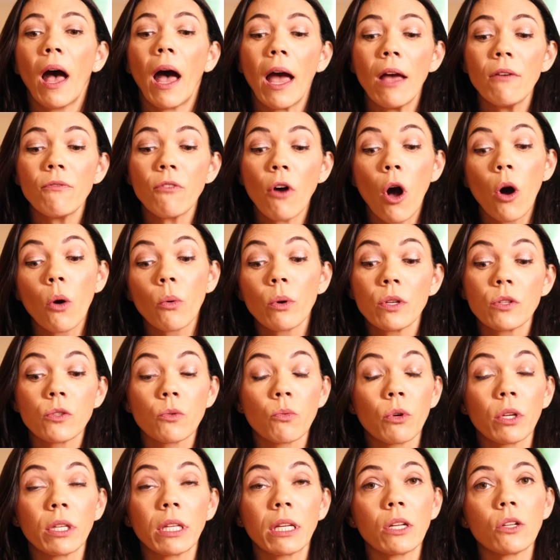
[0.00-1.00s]
I've
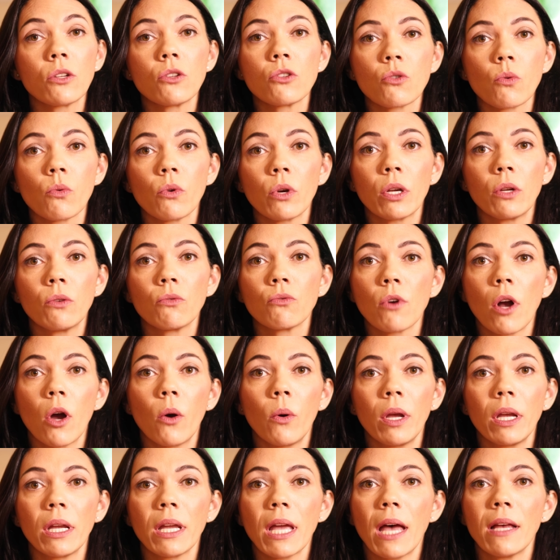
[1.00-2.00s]
always really enjoyed
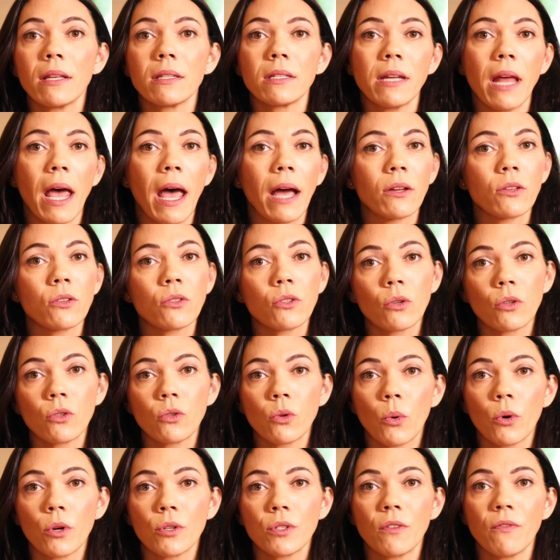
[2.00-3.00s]
rowing as an extra
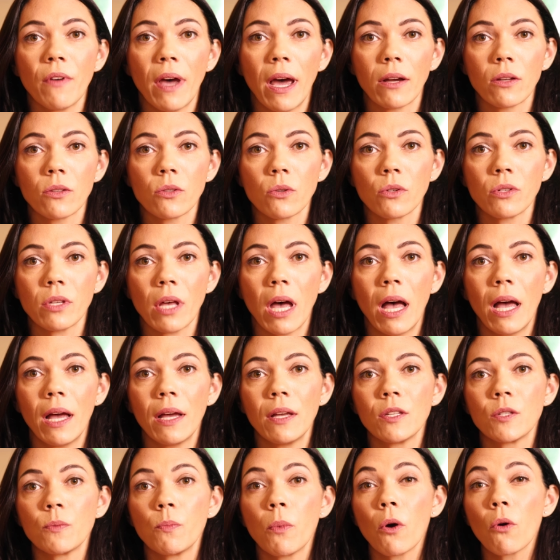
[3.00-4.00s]
source of
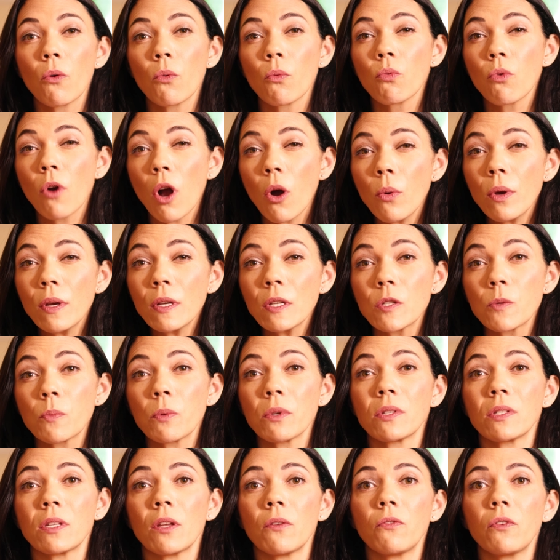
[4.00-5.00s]
exercise, but rowing
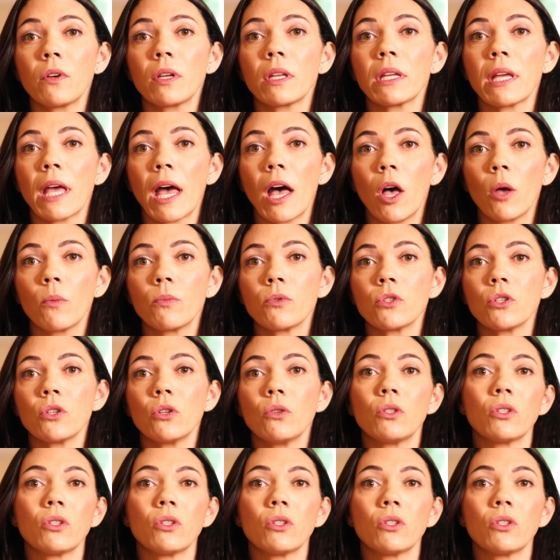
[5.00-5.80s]
specifically helps